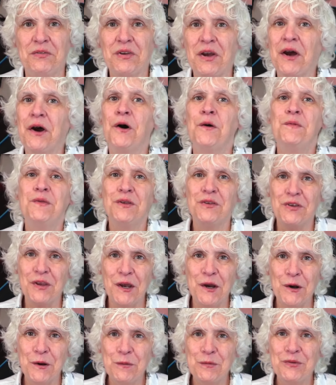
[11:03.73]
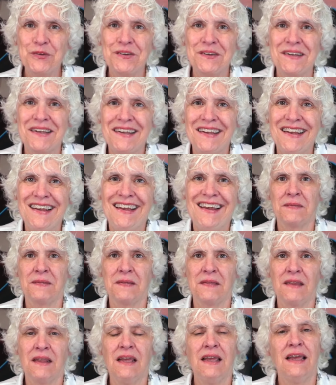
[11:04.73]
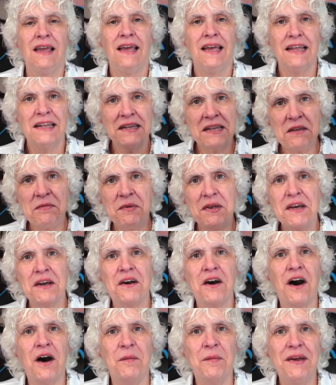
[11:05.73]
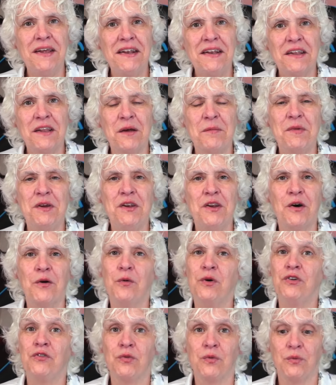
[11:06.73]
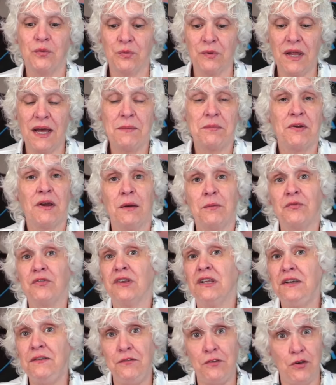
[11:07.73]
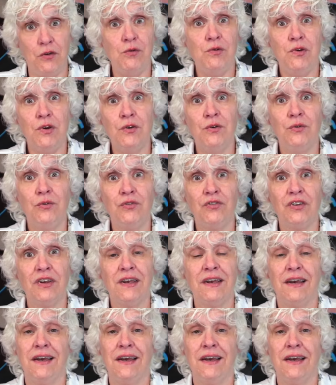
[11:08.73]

I hope this helps. Leave me a comment and let me know which laptop sleeve you use.